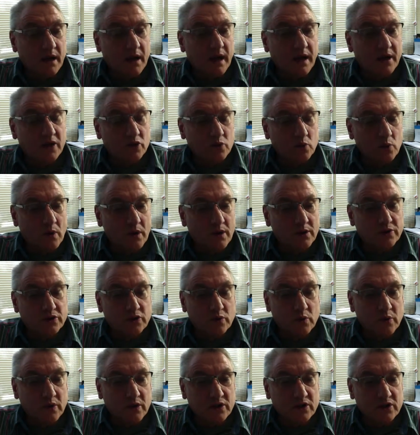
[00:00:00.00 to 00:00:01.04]
as well as
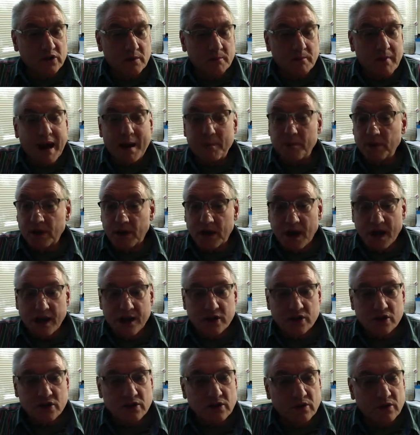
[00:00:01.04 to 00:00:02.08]
doing some
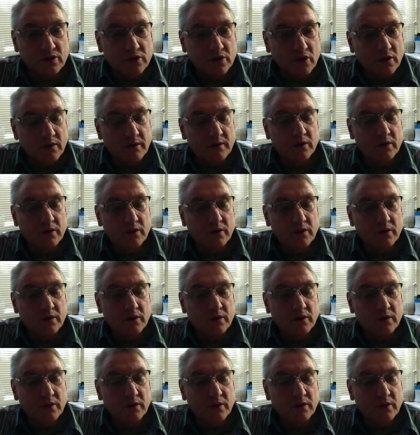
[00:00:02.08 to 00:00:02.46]
applications